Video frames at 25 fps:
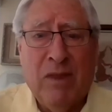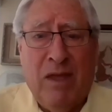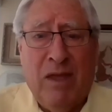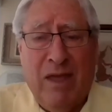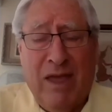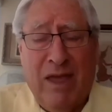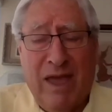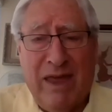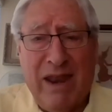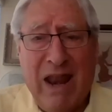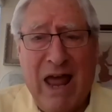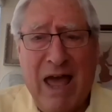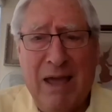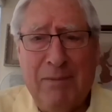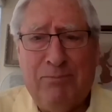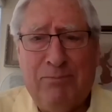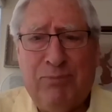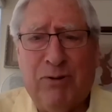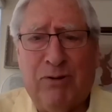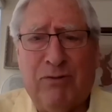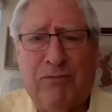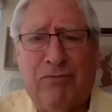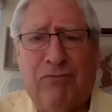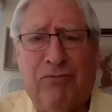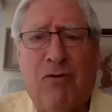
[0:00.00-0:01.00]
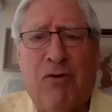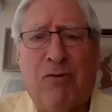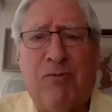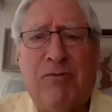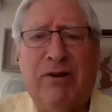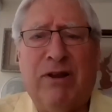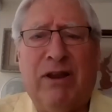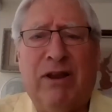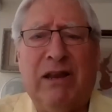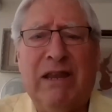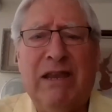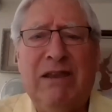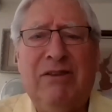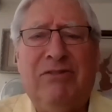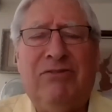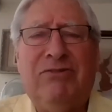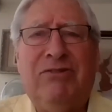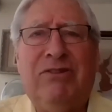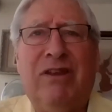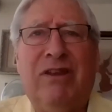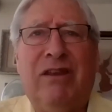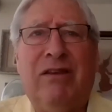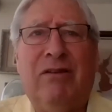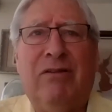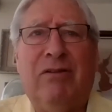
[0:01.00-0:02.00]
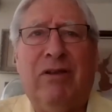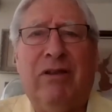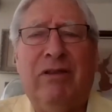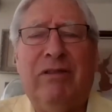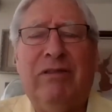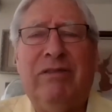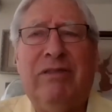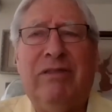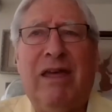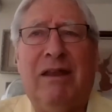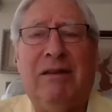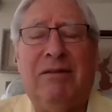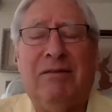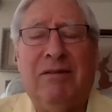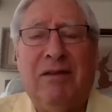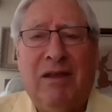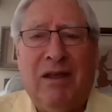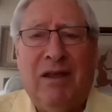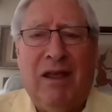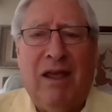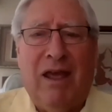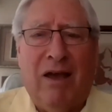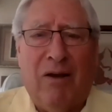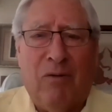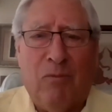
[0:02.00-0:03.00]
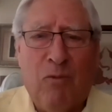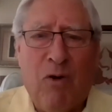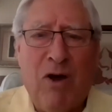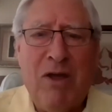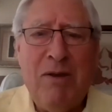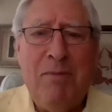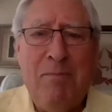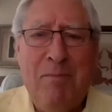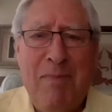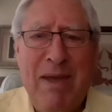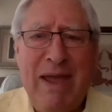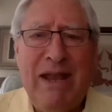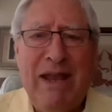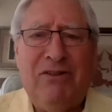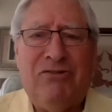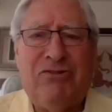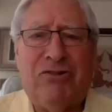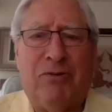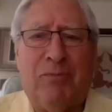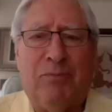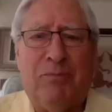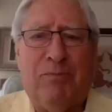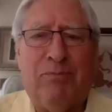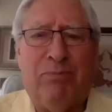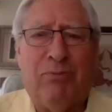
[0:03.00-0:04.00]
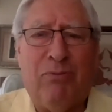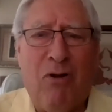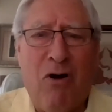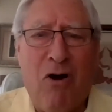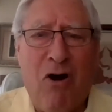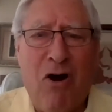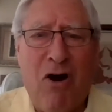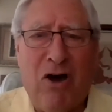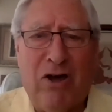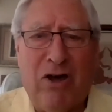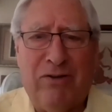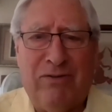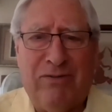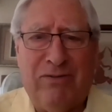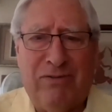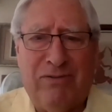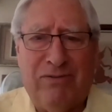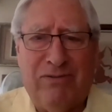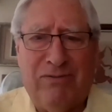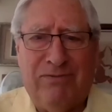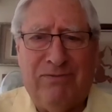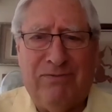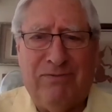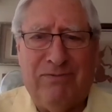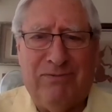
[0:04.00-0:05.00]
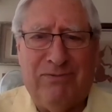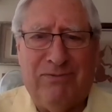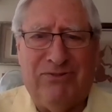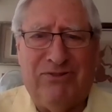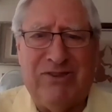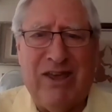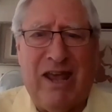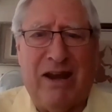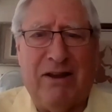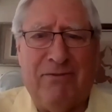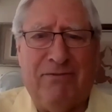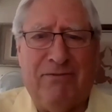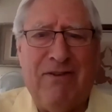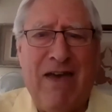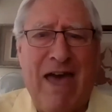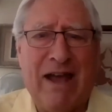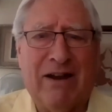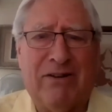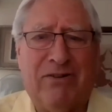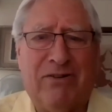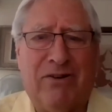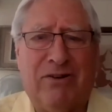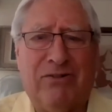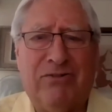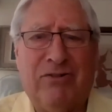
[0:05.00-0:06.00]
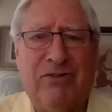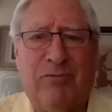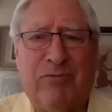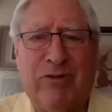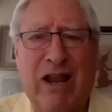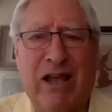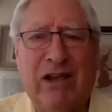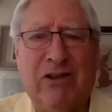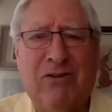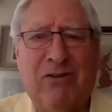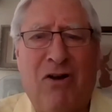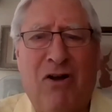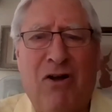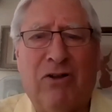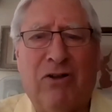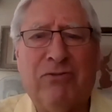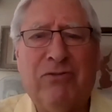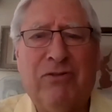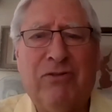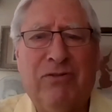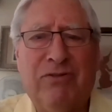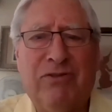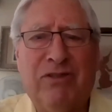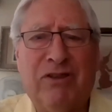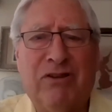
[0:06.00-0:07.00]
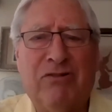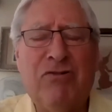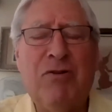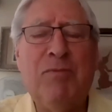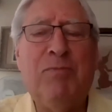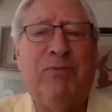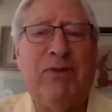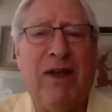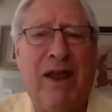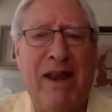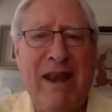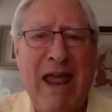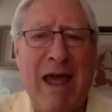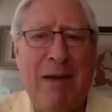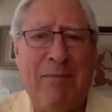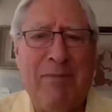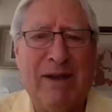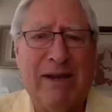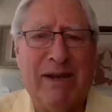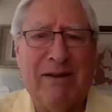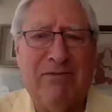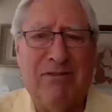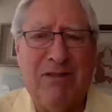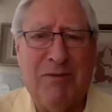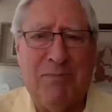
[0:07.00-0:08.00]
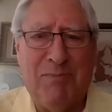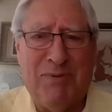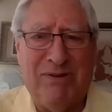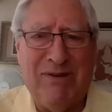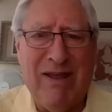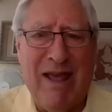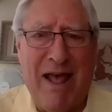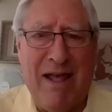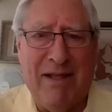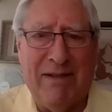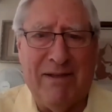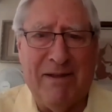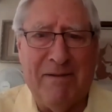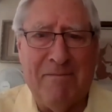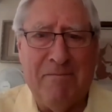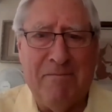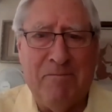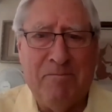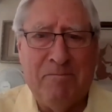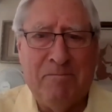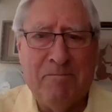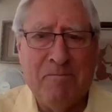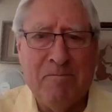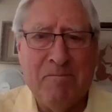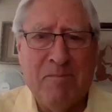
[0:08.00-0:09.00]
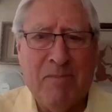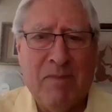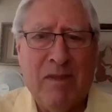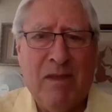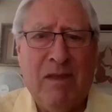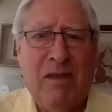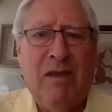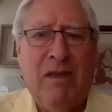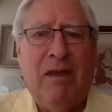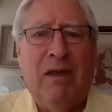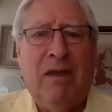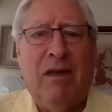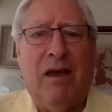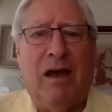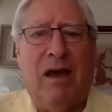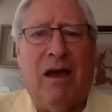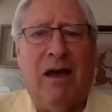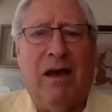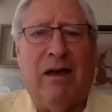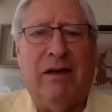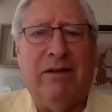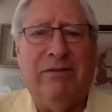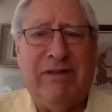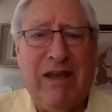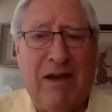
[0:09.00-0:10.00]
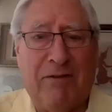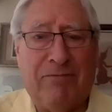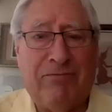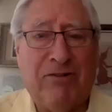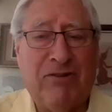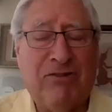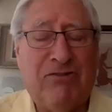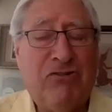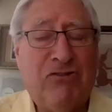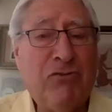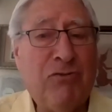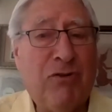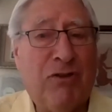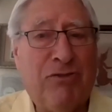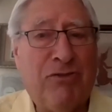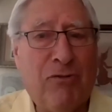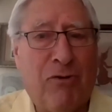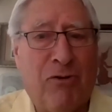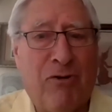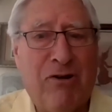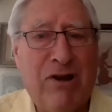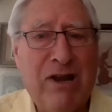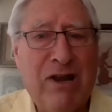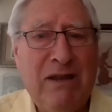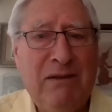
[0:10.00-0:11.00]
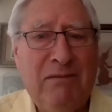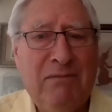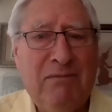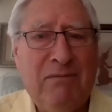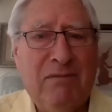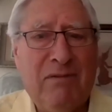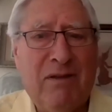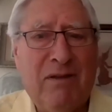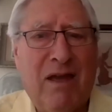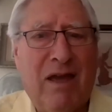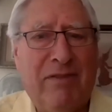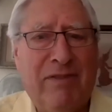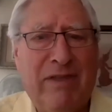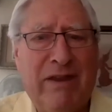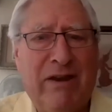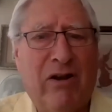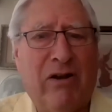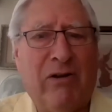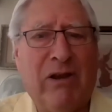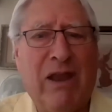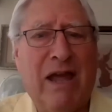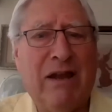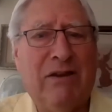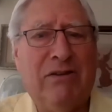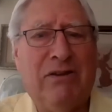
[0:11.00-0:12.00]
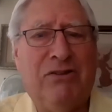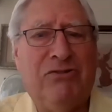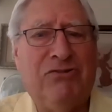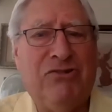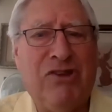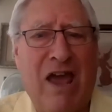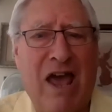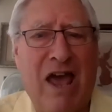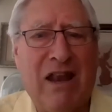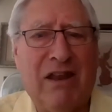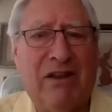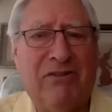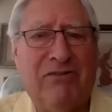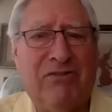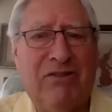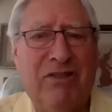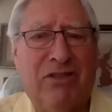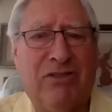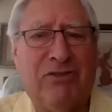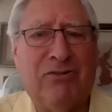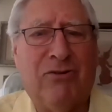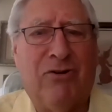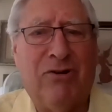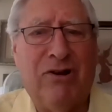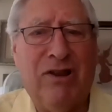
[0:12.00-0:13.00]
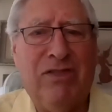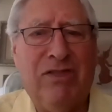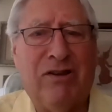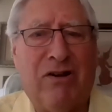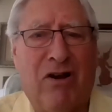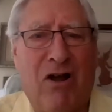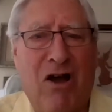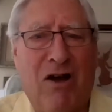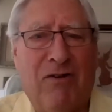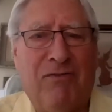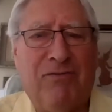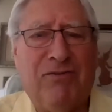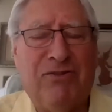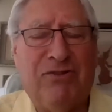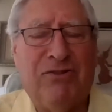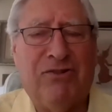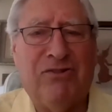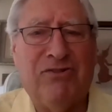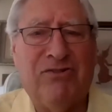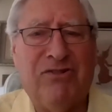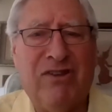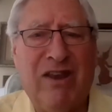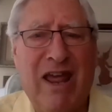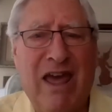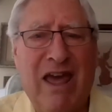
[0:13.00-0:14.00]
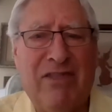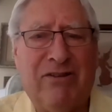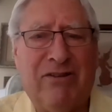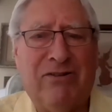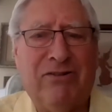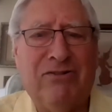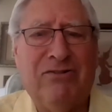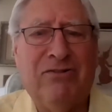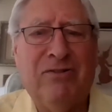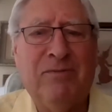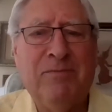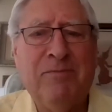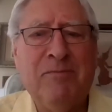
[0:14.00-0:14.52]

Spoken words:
And I put forward at least that one major broad set of factors are what I called the group dynamic of the battalion. deference to authority. They don't like to challenge the authority, their officers and others.